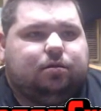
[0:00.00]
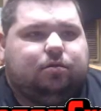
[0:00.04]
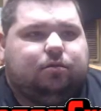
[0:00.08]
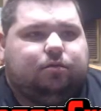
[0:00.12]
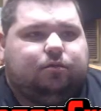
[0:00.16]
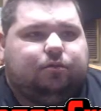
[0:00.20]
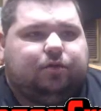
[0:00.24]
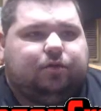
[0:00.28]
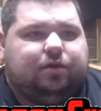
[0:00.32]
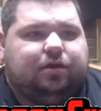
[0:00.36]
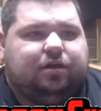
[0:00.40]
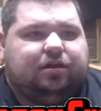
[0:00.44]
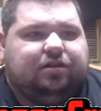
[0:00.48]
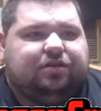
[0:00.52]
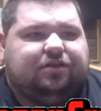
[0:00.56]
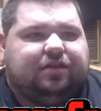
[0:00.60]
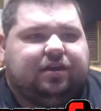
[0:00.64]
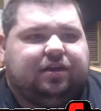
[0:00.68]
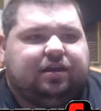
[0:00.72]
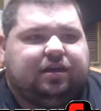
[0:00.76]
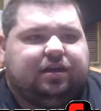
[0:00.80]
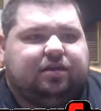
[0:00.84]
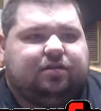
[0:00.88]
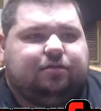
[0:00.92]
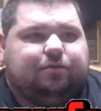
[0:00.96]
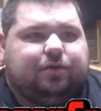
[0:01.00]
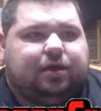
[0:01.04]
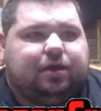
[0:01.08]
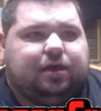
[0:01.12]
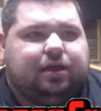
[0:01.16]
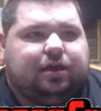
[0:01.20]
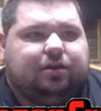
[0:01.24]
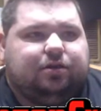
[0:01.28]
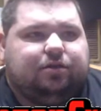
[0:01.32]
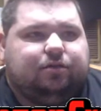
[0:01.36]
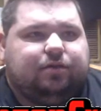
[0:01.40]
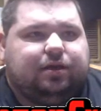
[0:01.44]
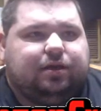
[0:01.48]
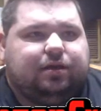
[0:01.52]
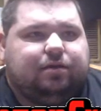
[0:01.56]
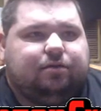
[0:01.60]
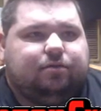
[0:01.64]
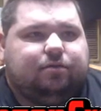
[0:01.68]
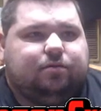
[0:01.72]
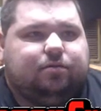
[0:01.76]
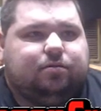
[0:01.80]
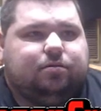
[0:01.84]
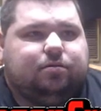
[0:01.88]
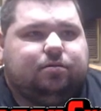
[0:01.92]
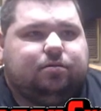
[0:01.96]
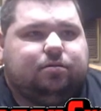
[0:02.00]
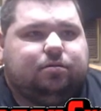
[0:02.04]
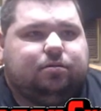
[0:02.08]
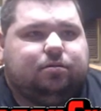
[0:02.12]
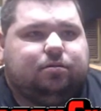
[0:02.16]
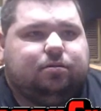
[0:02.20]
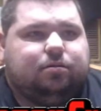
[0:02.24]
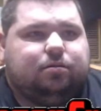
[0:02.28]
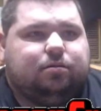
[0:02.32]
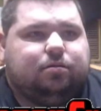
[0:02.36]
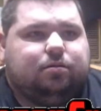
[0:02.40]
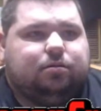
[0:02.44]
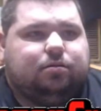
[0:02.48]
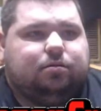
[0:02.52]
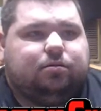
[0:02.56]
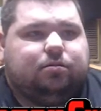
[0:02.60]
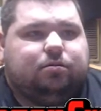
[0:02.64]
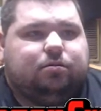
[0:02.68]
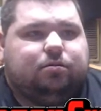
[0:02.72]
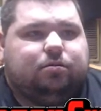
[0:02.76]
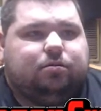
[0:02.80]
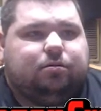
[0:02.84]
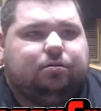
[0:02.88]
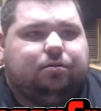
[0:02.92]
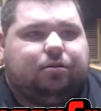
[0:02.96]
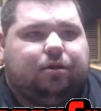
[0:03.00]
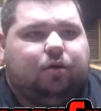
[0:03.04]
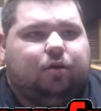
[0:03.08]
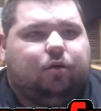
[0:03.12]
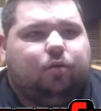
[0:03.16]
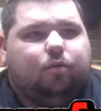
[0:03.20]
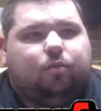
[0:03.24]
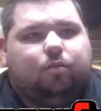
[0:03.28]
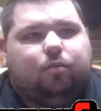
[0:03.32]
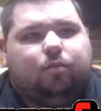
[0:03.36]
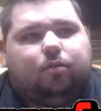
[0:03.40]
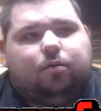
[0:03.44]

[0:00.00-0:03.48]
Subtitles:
Which I guess we can't do now. Nope.